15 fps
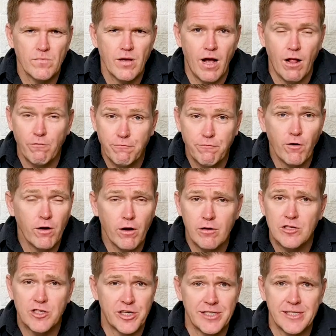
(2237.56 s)
I'll
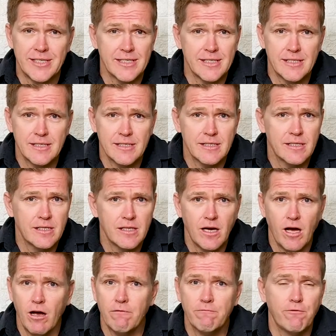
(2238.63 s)
follow Jesus.
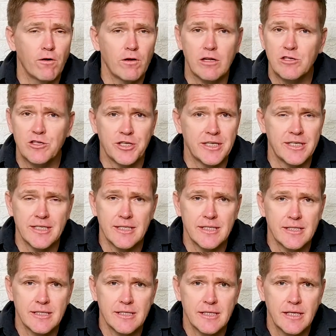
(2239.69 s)
I follow
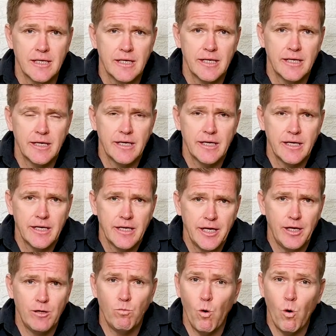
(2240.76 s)
Jesus.
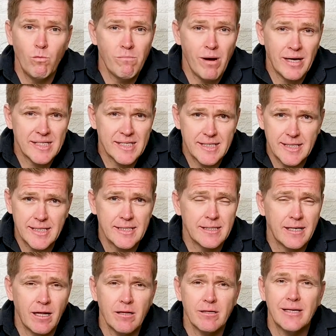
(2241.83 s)
He wore my sin.
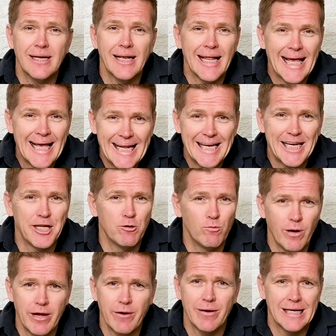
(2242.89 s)
I'll gladly
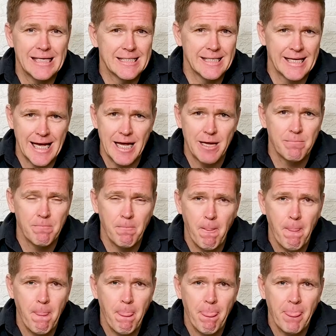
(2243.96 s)
wear his name.
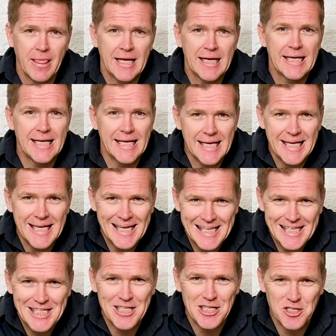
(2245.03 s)
He
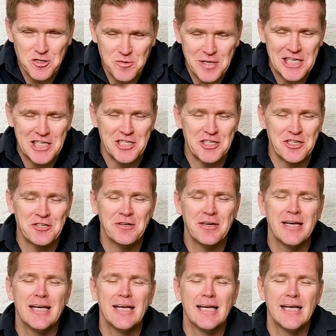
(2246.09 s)
is the treasure.
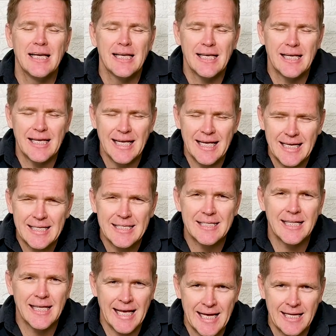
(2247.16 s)
He
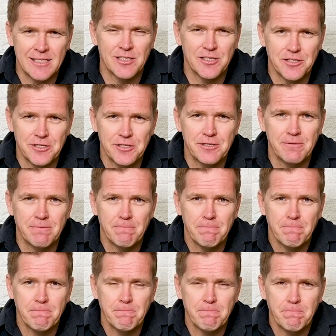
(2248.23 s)
is the answer.
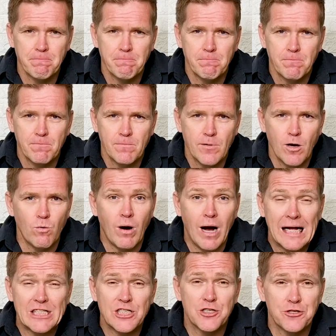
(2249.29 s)
Oh,
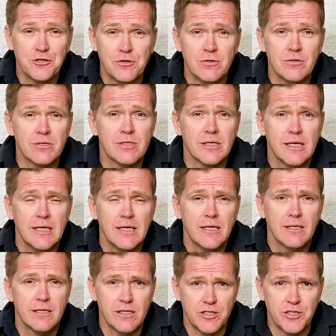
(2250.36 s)
I choose
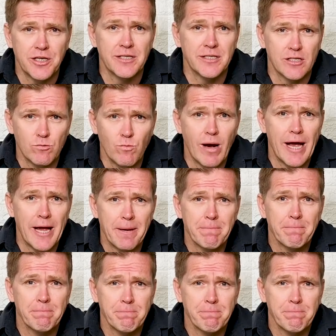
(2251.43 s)
the Jesus way.